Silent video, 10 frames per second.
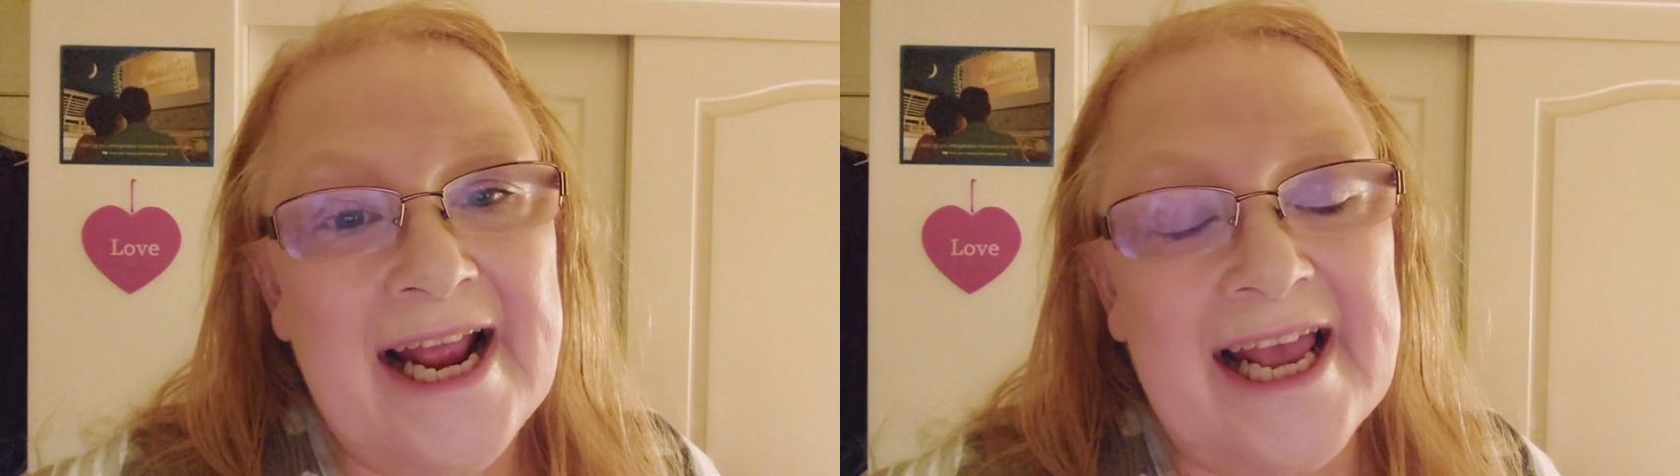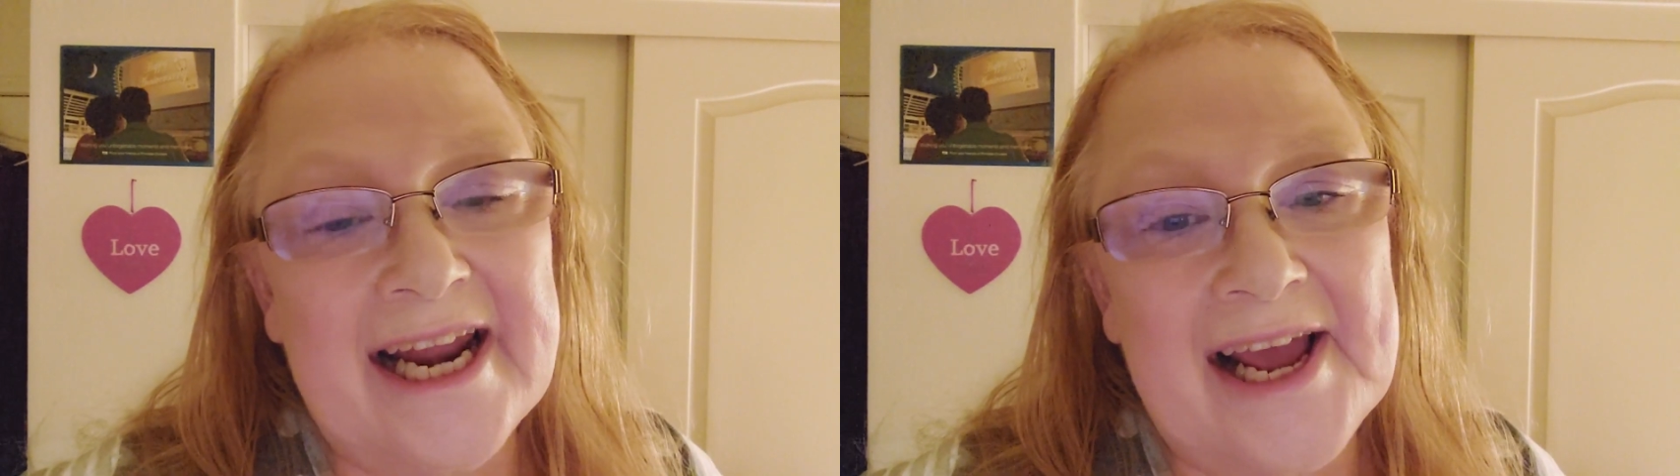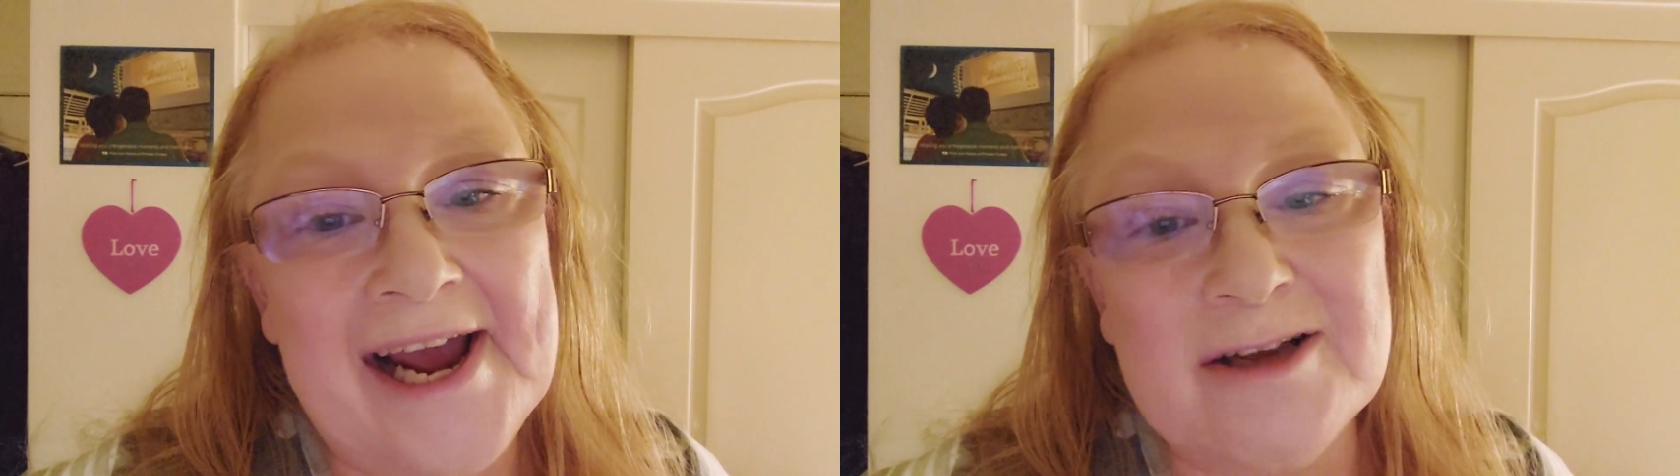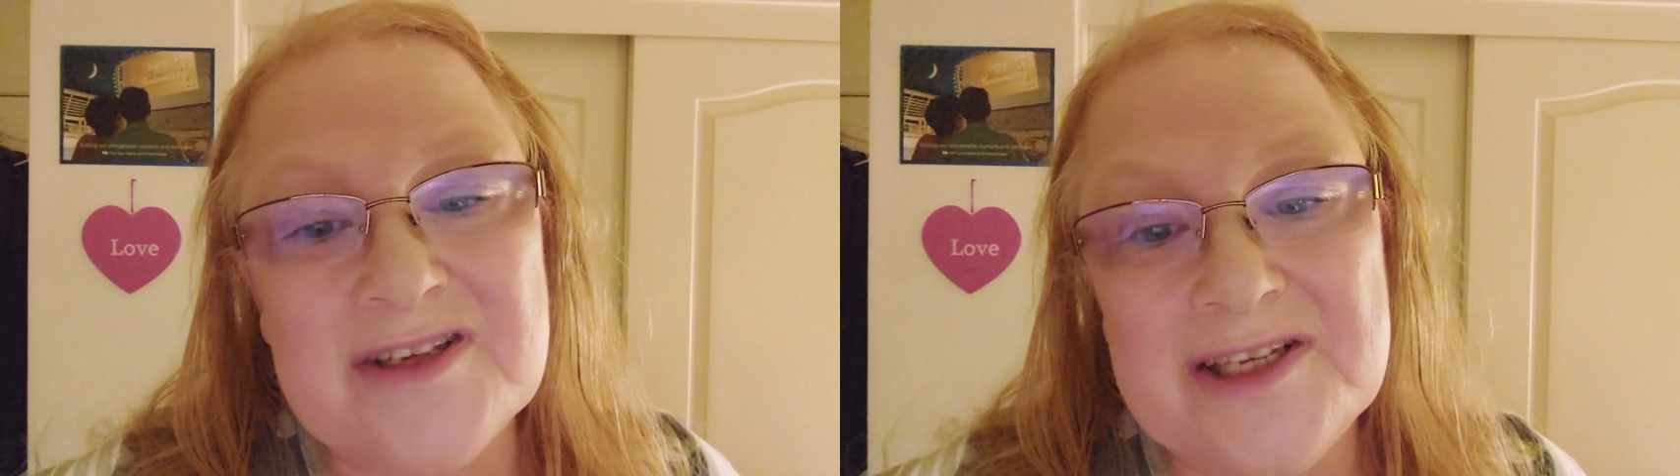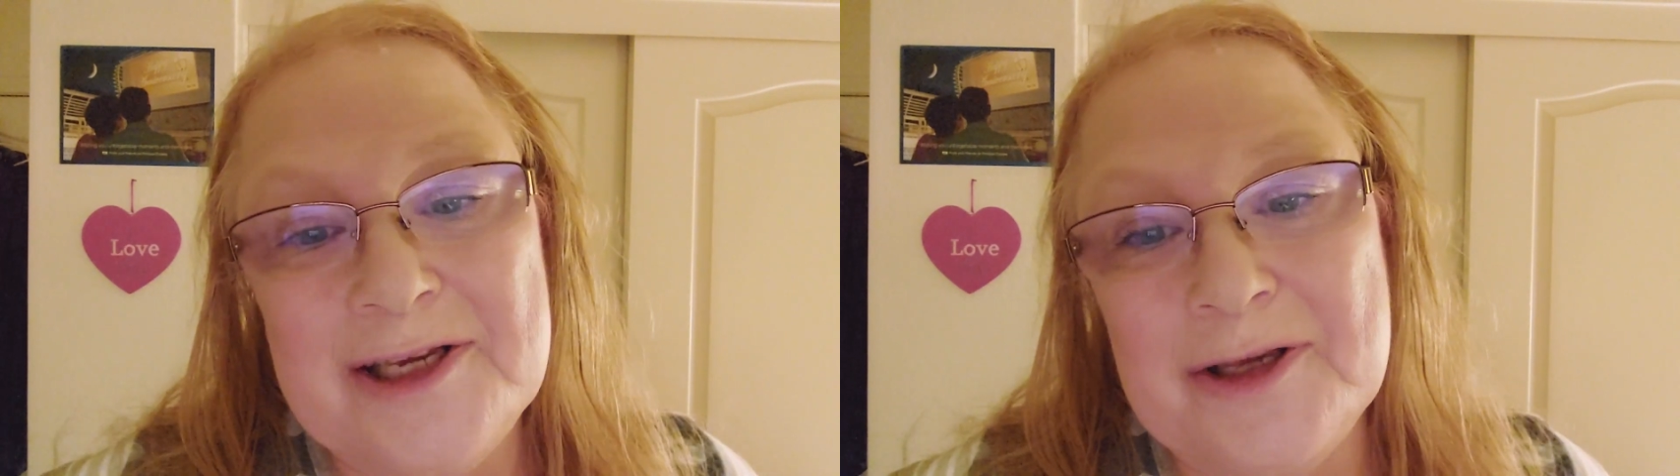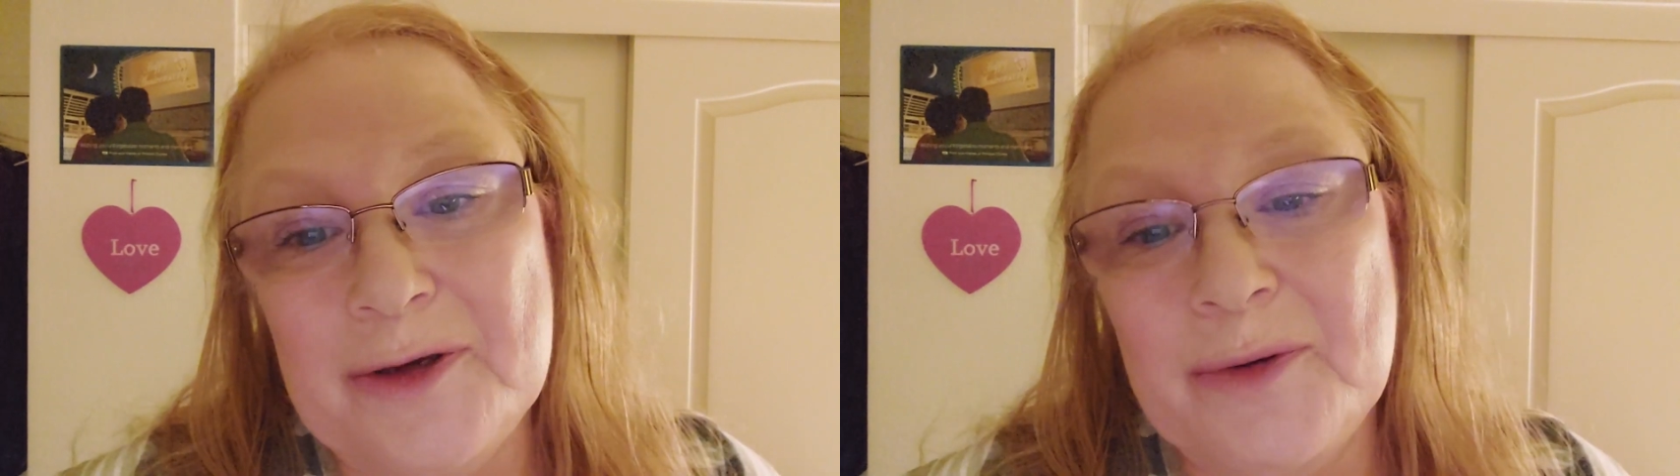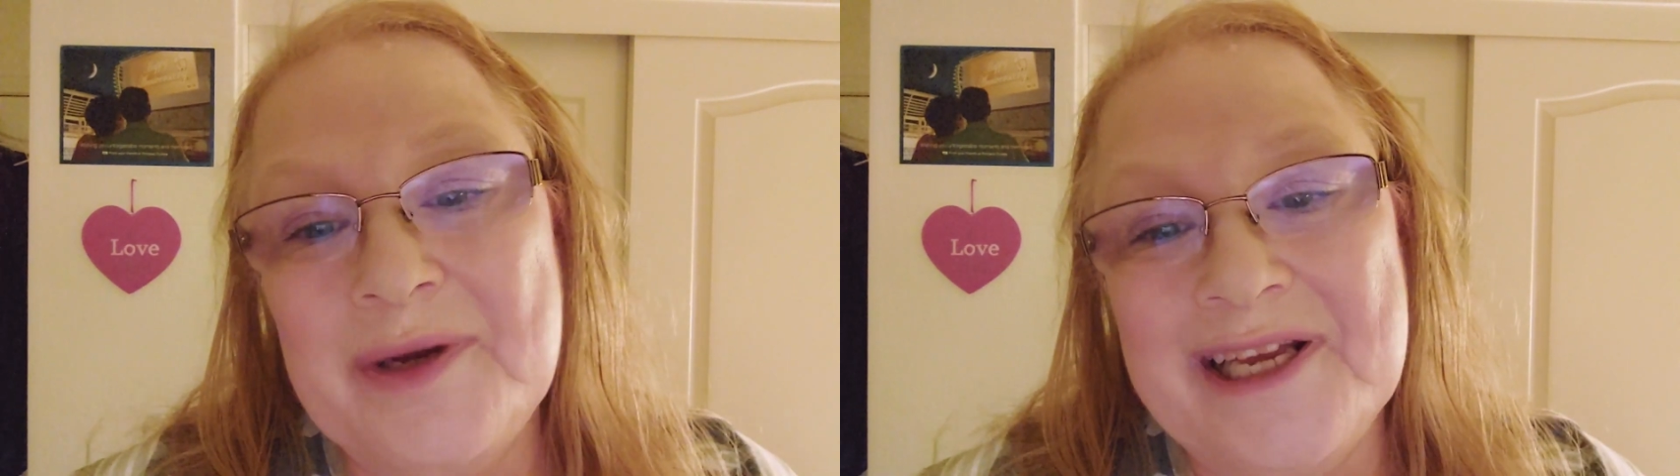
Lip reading: and I'll see you